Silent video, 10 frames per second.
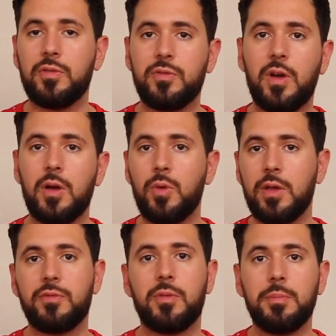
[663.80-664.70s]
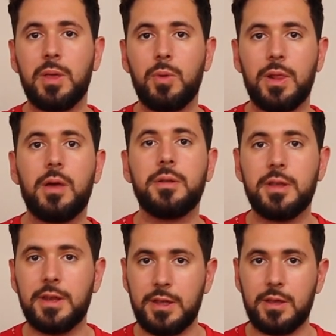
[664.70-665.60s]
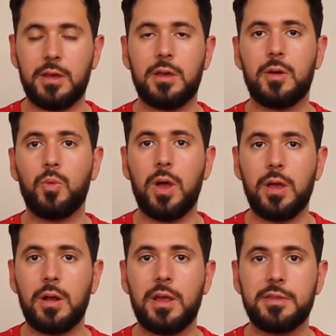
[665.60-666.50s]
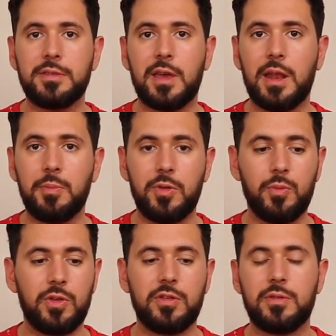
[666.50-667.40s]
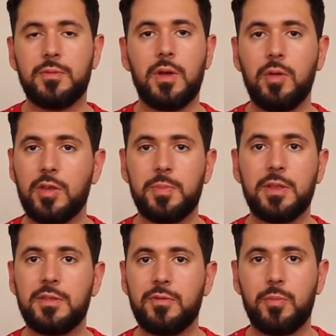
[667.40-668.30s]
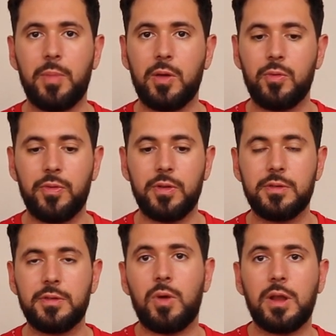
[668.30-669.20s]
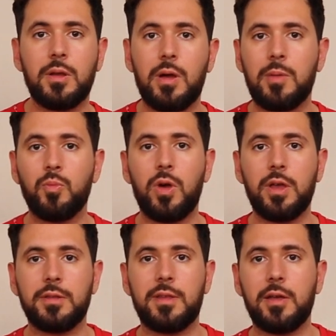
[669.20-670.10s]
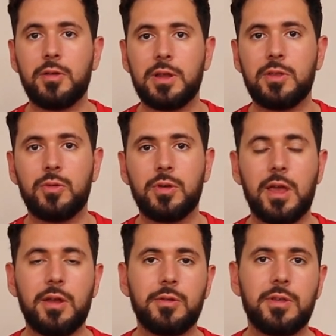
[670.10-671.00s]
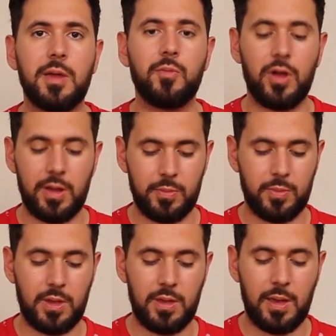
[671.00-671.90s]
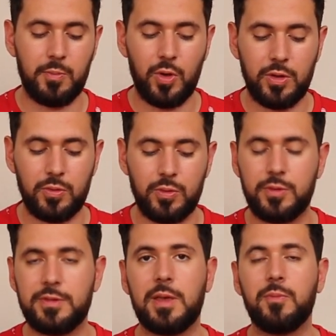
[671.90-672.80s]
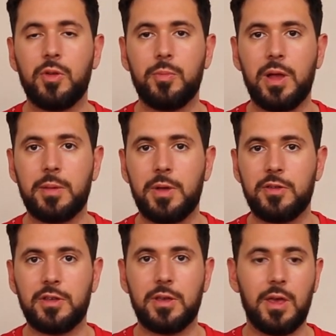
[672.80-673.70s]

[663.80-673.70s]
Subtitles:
far away from me without needing a wireless adapter, which is very expensive for microphones. Right now I'm wired directly to the Canon camera, and I'm going to do the same for the Blackmagic.